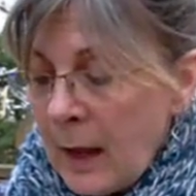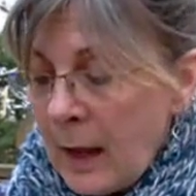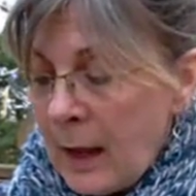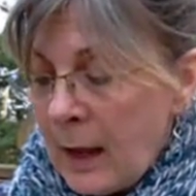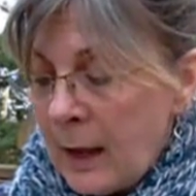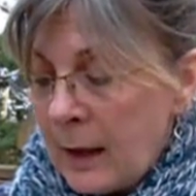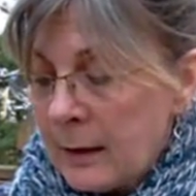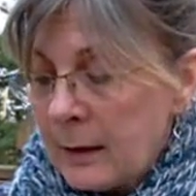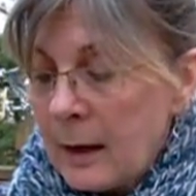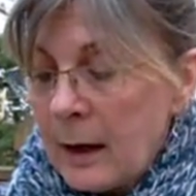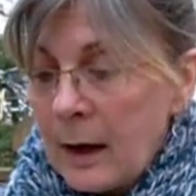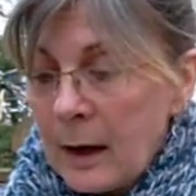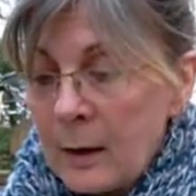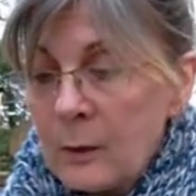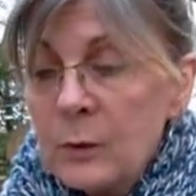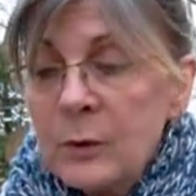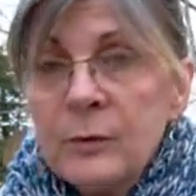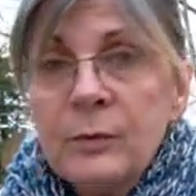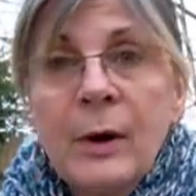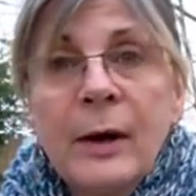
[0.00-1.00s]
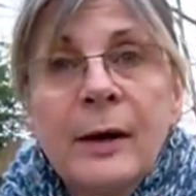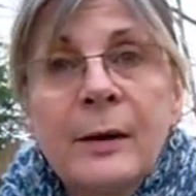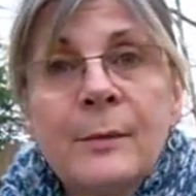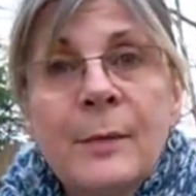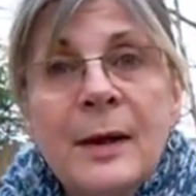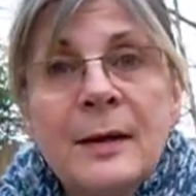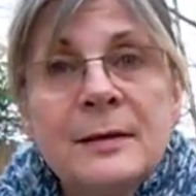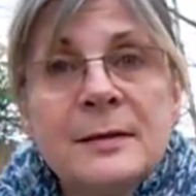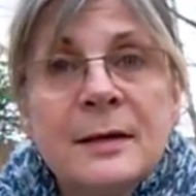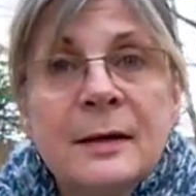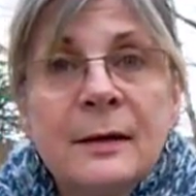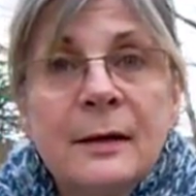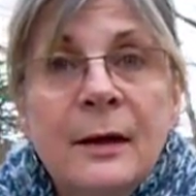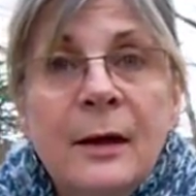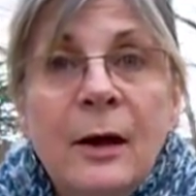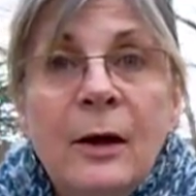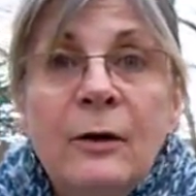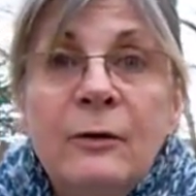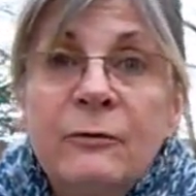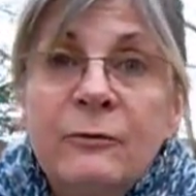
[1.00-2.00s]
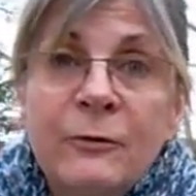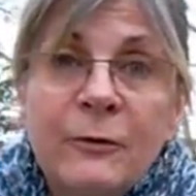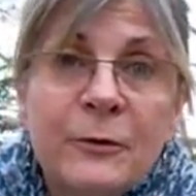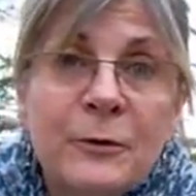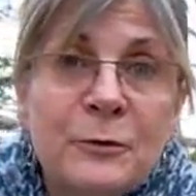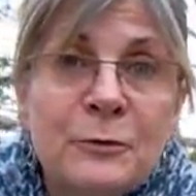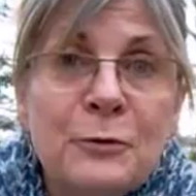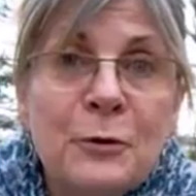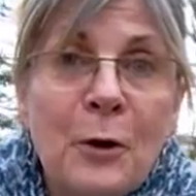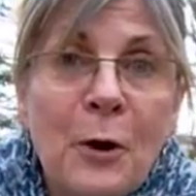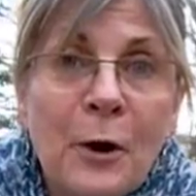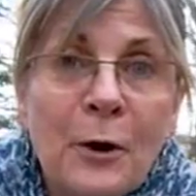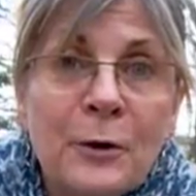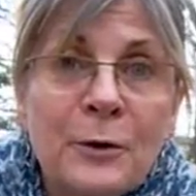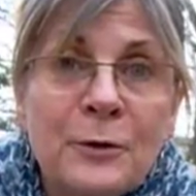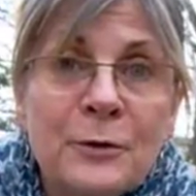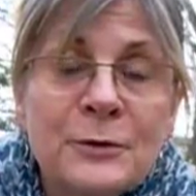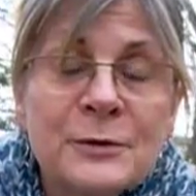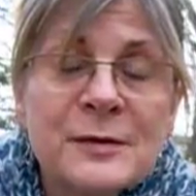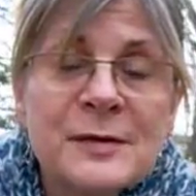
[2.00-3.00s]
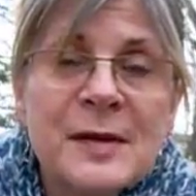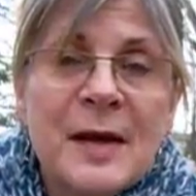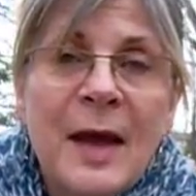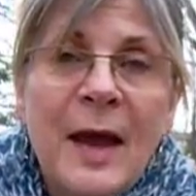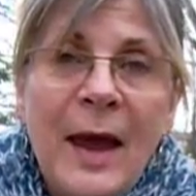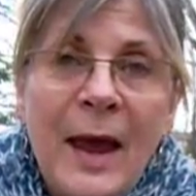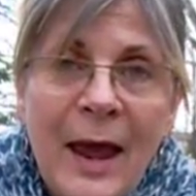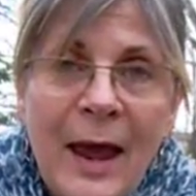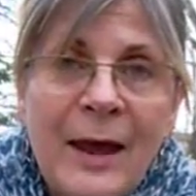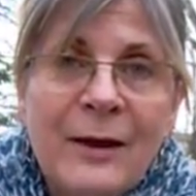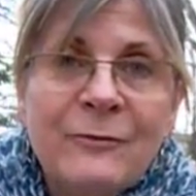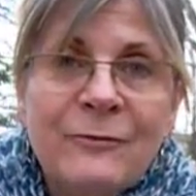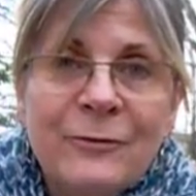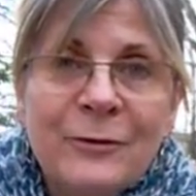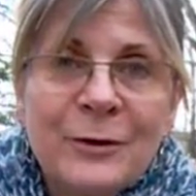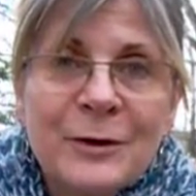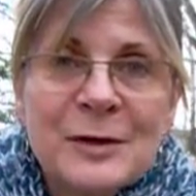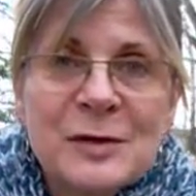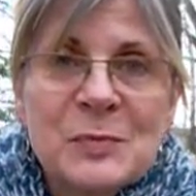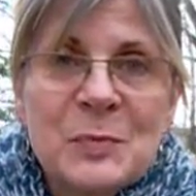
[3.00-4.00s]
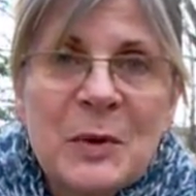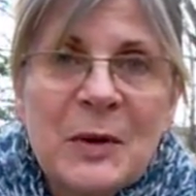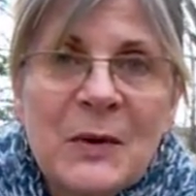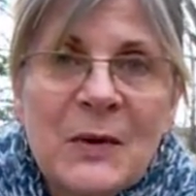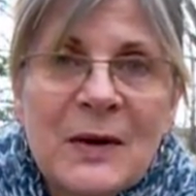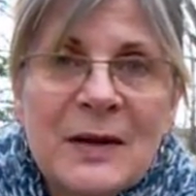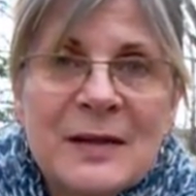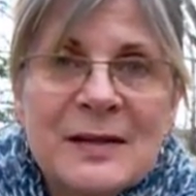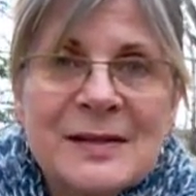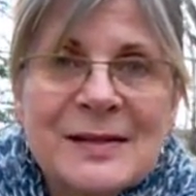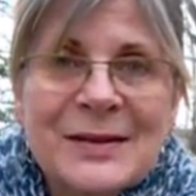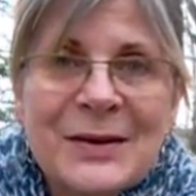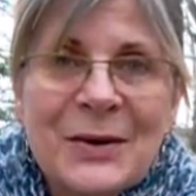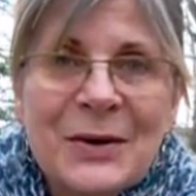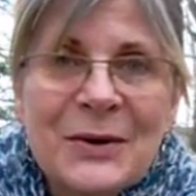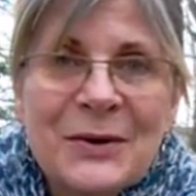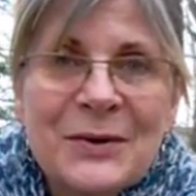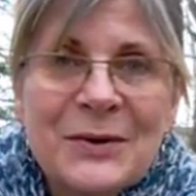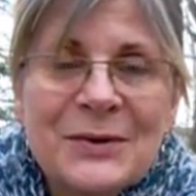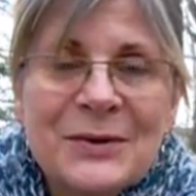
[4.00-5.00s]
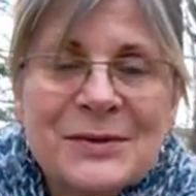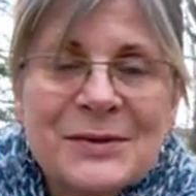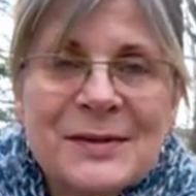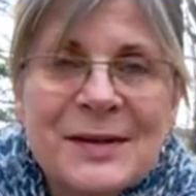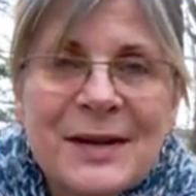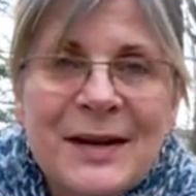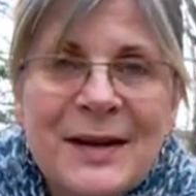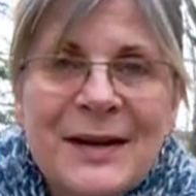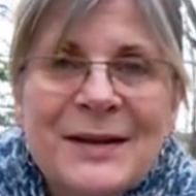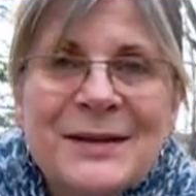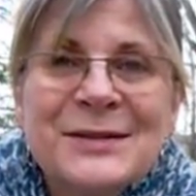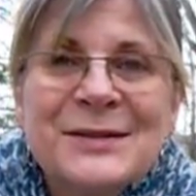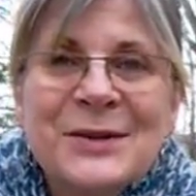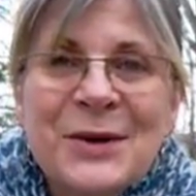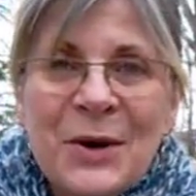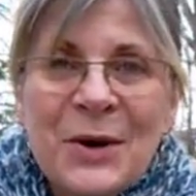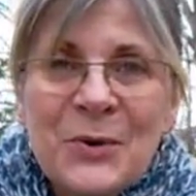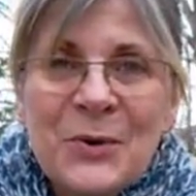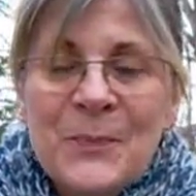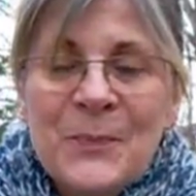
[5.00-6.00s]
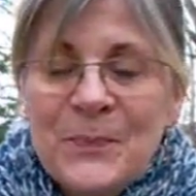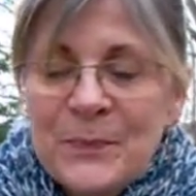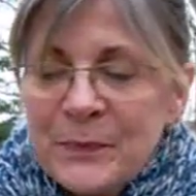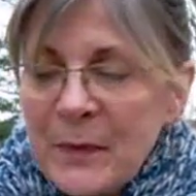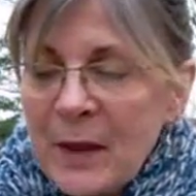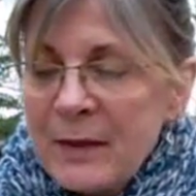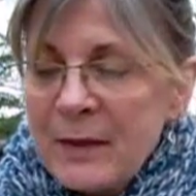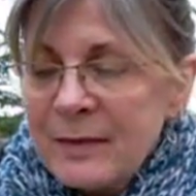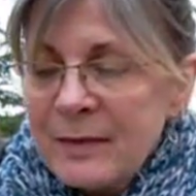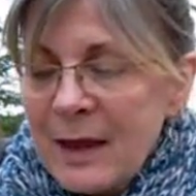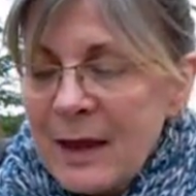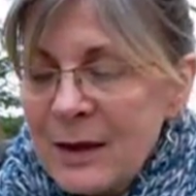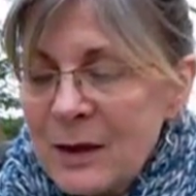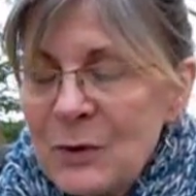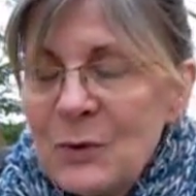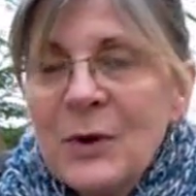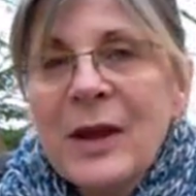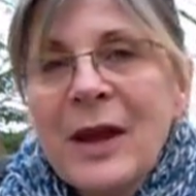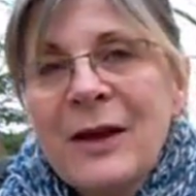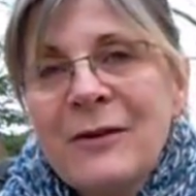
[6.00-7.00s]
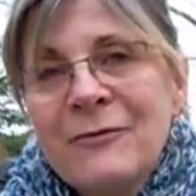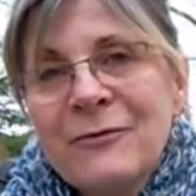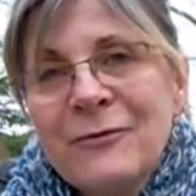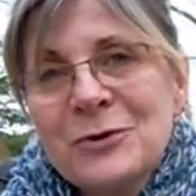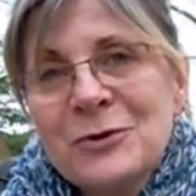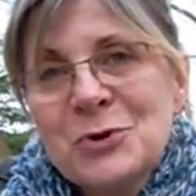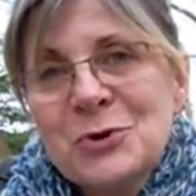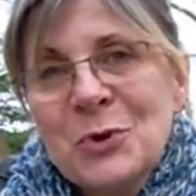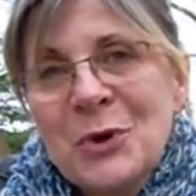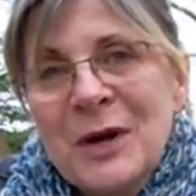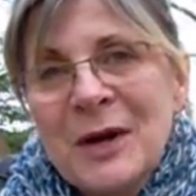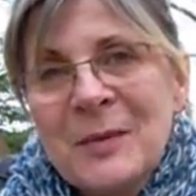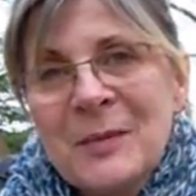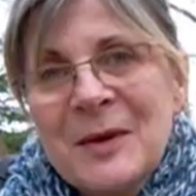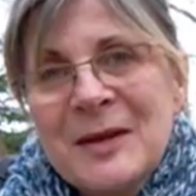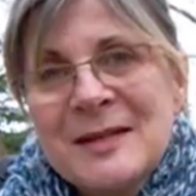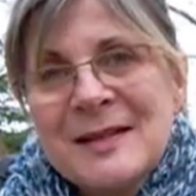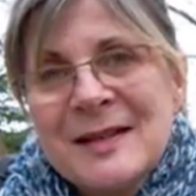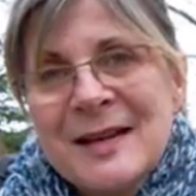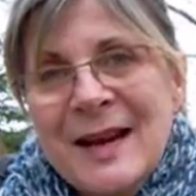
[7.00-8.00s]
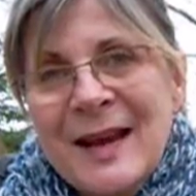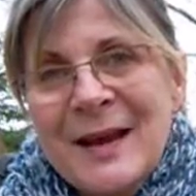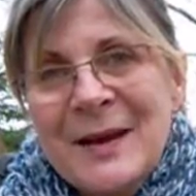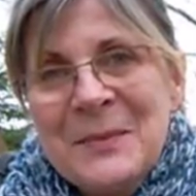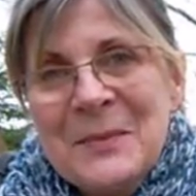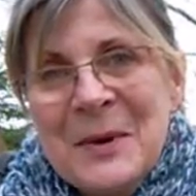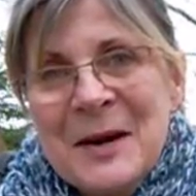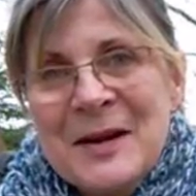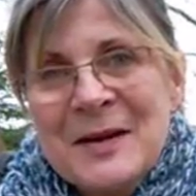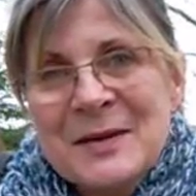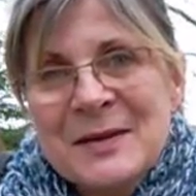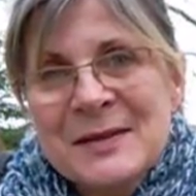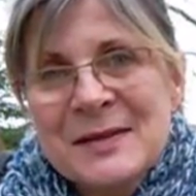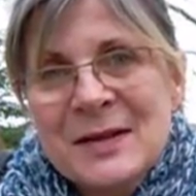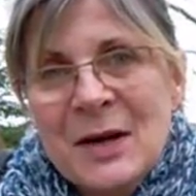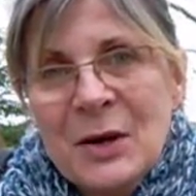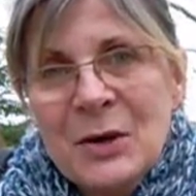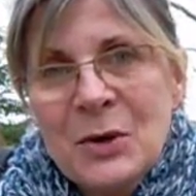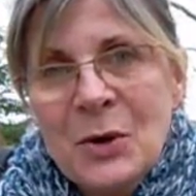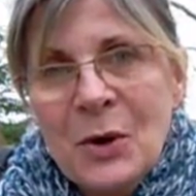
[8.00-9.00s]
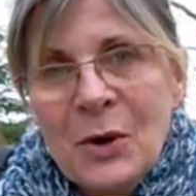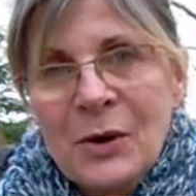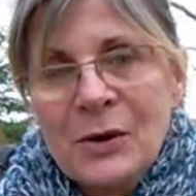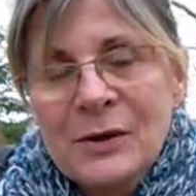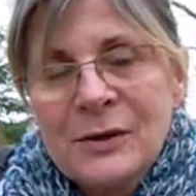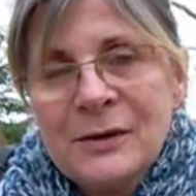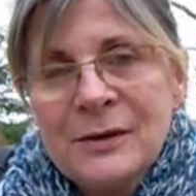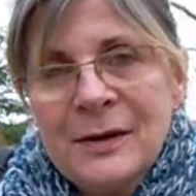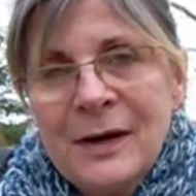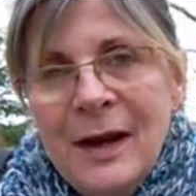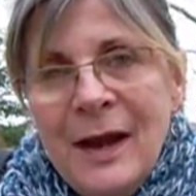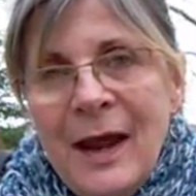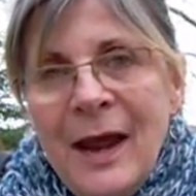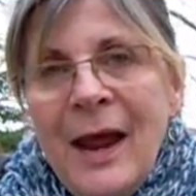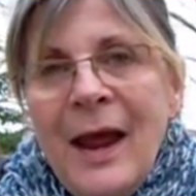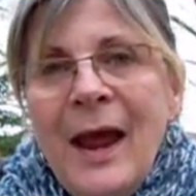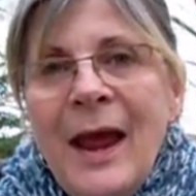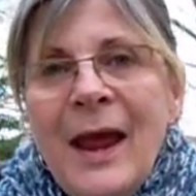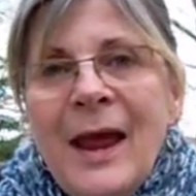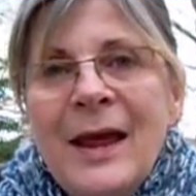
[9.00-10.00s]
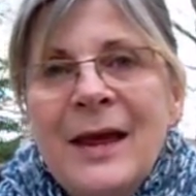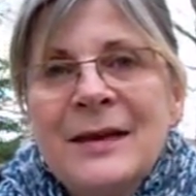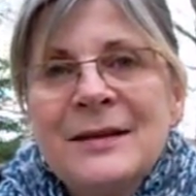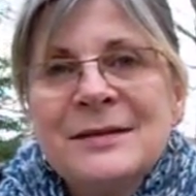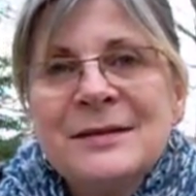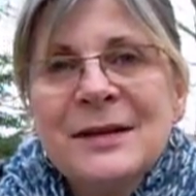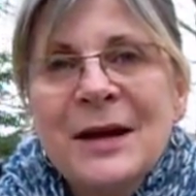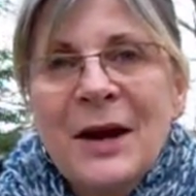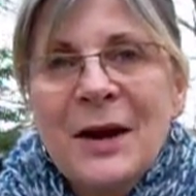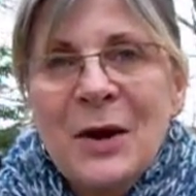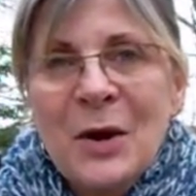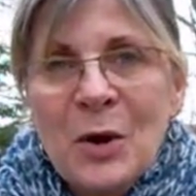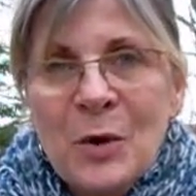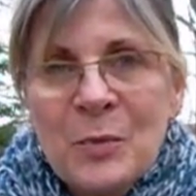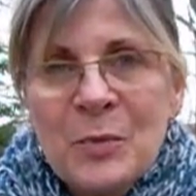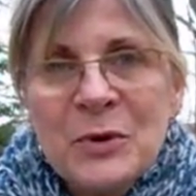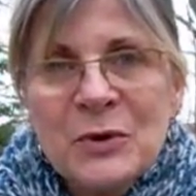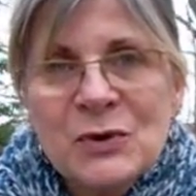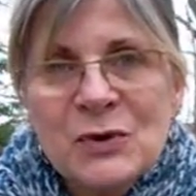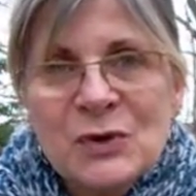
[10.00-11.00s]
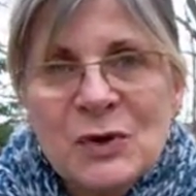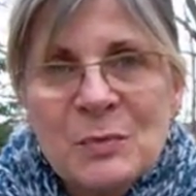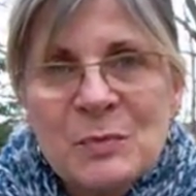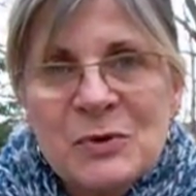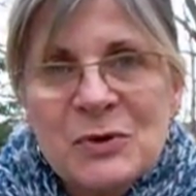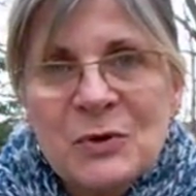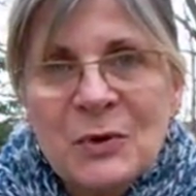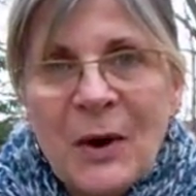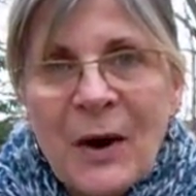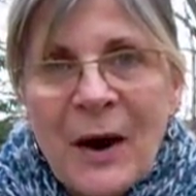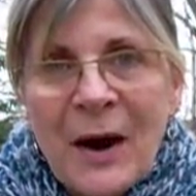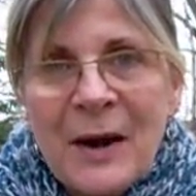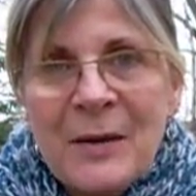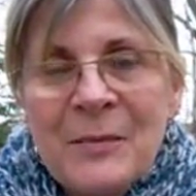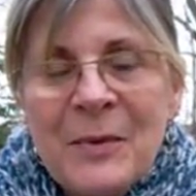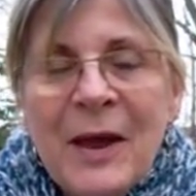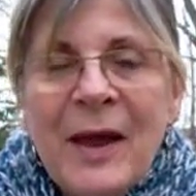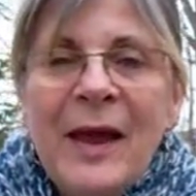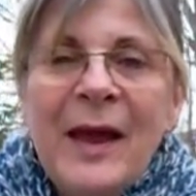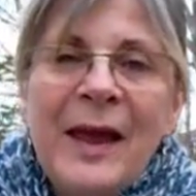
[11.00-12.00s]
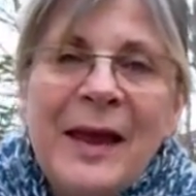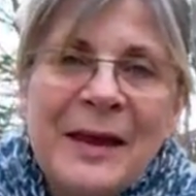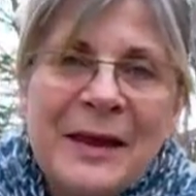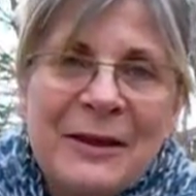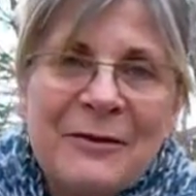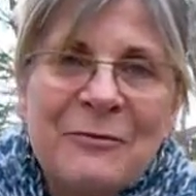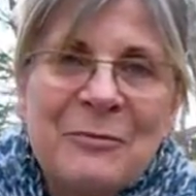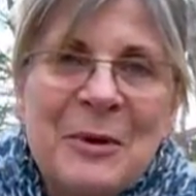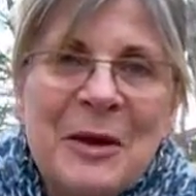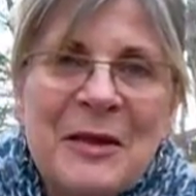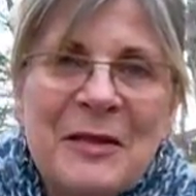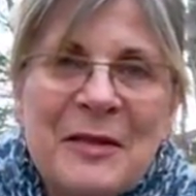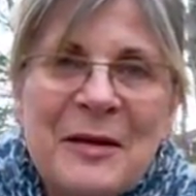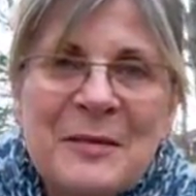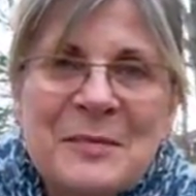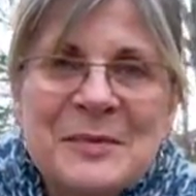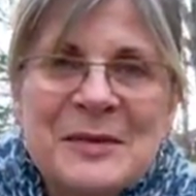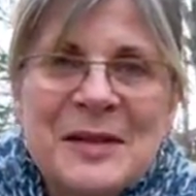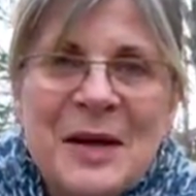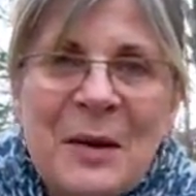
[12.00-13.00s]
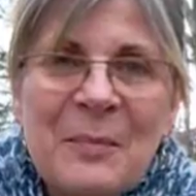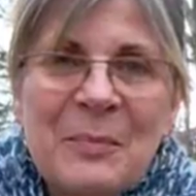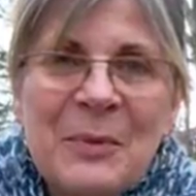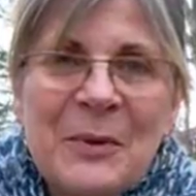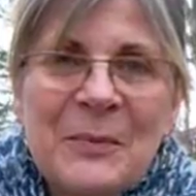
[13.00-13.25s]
and I would recommend it for new gardeners and for experienced gardeners. So thank you again for joining me today at my hillside garden, and I hope you'll subscribe and give me a thumbs up.